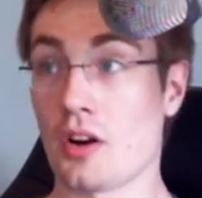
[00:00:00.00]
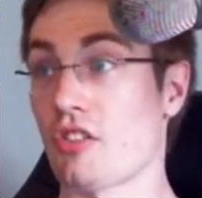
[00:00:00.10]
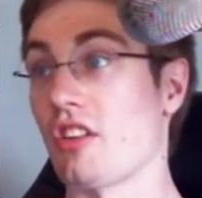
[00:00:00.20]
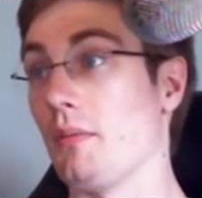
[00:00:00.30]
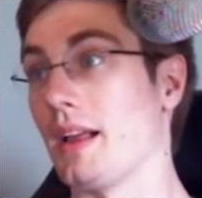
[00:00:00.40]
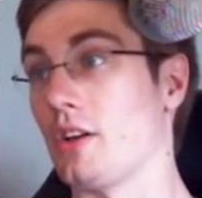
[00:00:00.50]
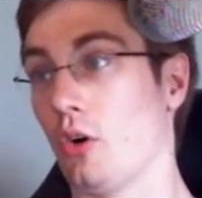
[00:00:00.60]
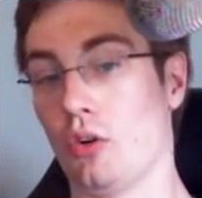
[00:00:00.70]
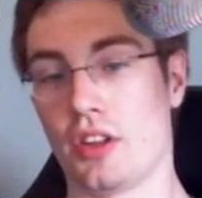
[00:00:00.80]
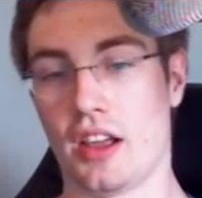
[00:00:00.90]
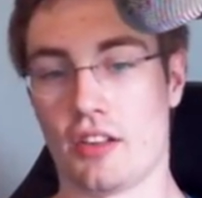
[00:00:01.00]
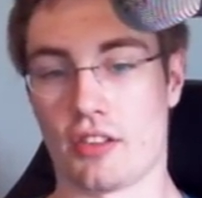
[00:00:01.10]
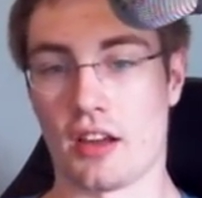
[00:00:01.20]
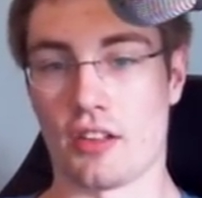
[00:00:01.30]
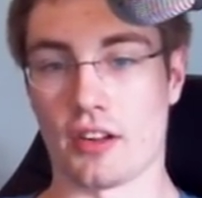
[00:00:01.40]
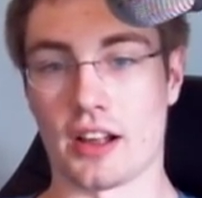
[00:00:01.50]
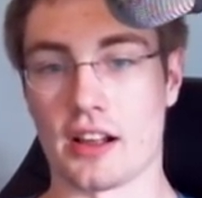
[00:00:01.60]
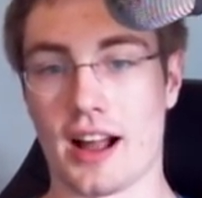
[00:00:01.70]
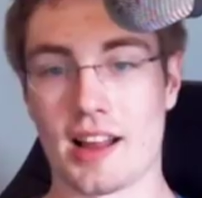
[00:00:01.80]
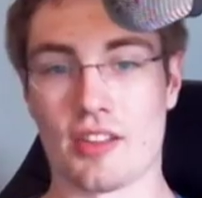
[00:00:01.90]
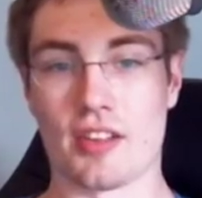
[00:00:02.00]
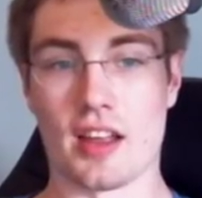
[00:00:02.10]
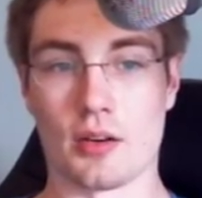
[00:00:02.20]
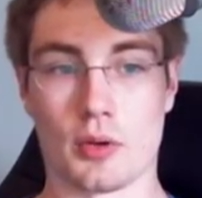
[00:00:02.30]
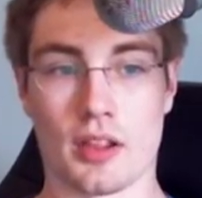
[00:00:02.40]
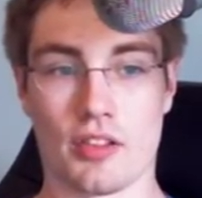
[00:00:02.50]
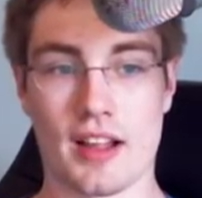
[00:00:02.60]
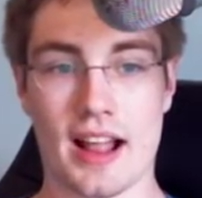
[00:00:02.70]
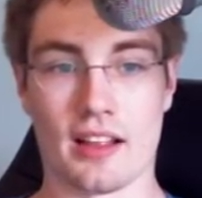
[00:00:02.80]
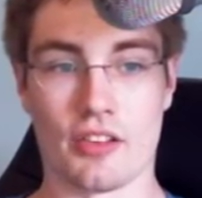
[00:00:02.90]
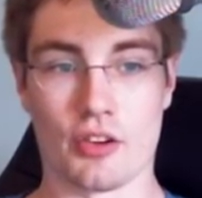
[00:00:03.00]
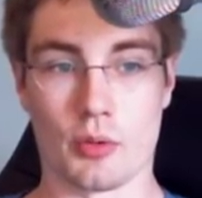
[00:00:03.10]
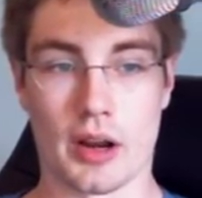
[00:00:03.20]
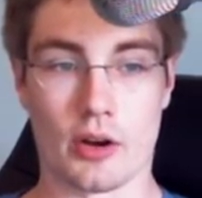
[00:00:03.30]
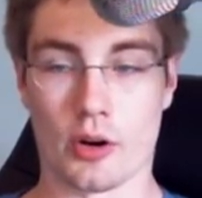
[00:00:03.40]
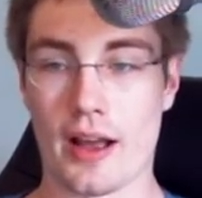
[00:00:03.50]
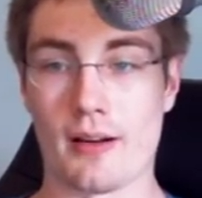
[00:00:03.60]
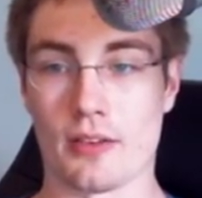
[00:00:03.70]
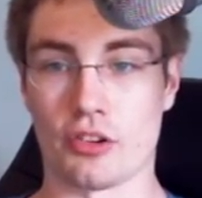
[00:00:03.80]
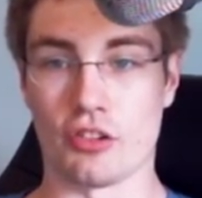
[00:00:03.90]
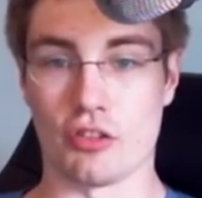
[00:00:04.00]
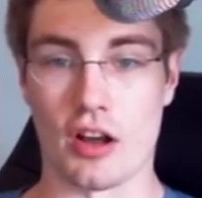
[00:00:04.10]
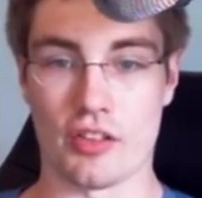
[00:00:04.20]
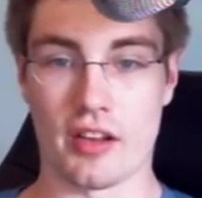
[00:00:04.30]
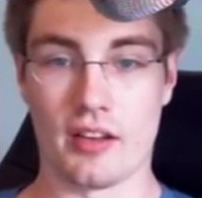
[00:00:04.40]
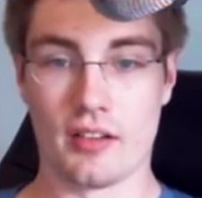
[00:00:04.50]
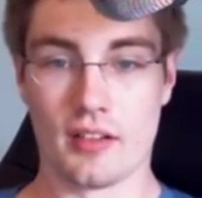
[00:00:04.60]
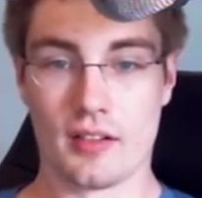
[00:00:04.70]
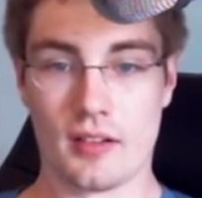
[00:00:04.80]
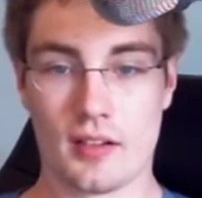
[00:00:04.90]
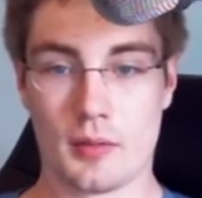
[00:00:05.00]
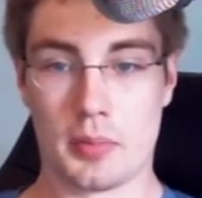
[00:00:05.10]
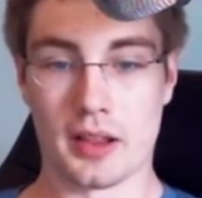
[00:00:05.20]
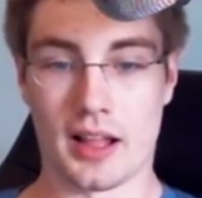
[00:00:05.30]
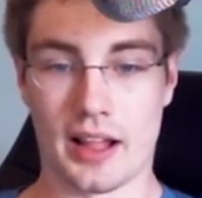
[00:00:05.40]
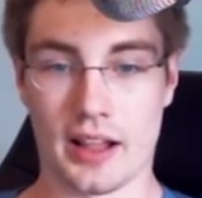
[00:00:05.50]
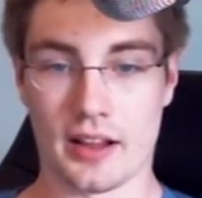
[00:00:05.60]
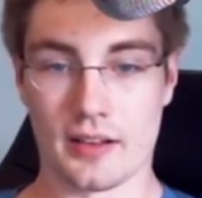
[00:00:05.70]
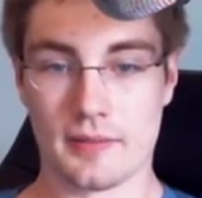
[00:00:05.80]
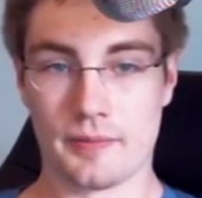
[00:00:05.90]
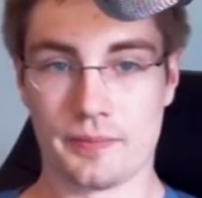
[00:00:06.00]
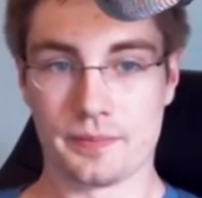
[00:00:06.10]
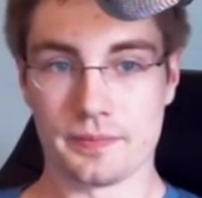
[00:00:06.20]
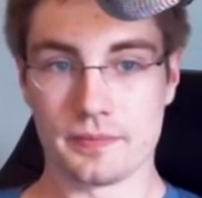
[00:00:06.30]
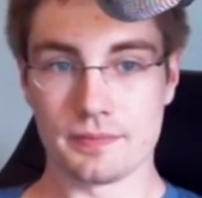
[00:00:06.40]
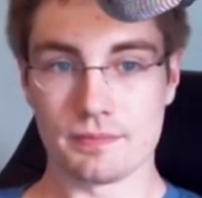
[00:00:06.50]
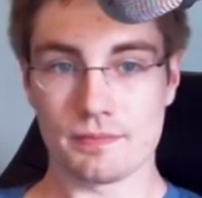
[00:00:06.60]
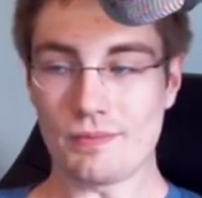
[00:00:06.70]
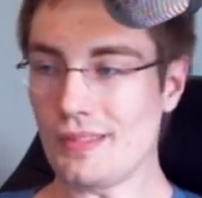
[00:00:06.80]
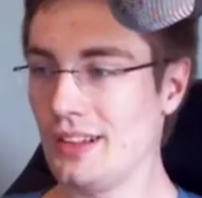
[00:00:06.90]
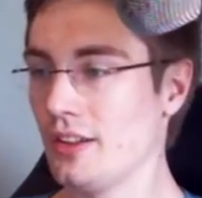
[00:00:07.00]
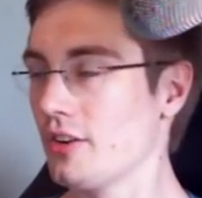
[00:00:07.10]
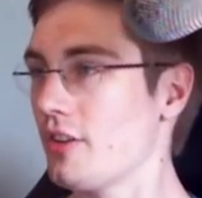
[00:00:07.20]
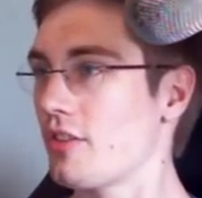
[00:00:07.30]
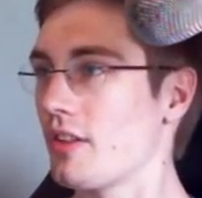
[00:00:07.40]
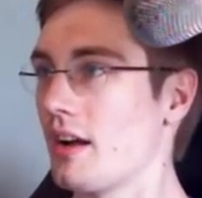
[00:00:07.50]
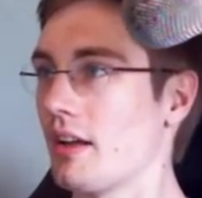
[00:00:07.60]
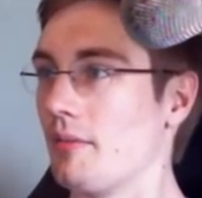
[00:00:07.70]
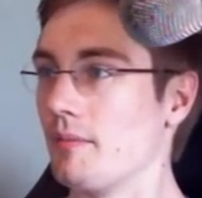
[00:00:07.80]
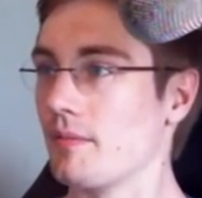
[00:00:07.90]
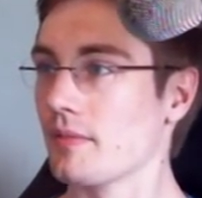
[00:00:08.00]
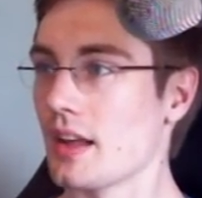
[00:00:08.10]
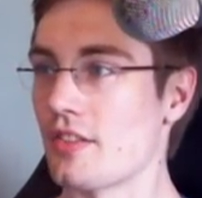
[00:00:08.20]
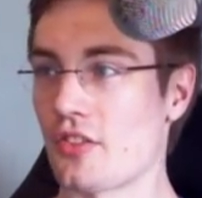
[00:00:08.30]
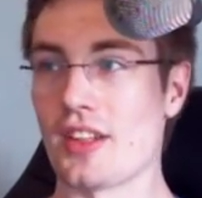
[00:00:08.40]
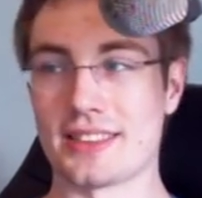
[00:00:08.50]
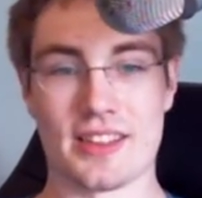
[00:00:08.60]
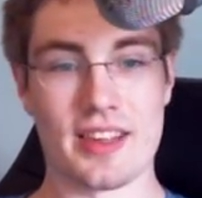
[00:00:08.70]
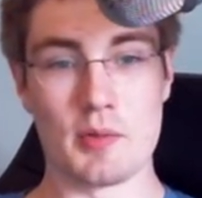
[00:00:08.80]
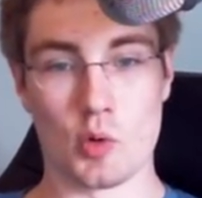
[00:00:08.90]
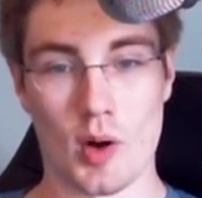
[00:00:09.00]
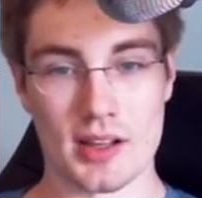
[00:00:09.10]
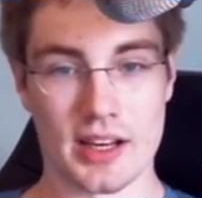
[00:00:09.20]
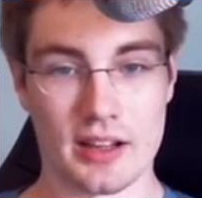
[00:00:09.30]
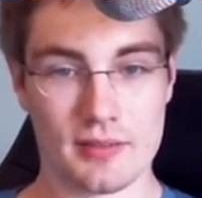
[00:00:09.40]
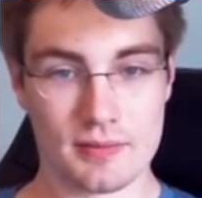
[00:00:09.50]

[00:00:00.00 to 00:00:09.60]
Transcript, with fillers: some like Goldie is is like a godsend with a stylus or whatever, however she draws it, but like, they're just I don't know. It's just not the same quality. It's